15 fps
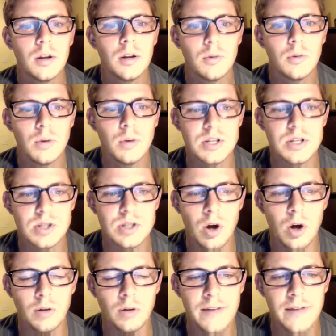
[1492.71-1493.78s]
which all
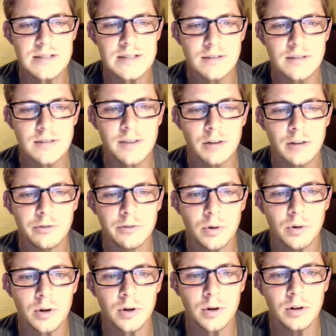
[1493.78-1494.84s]
of that stuff.
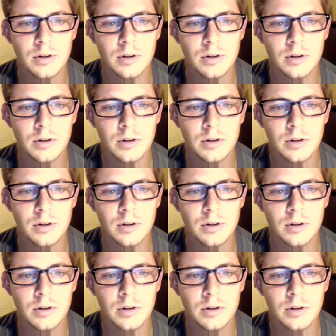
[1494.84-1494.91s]
Therefore,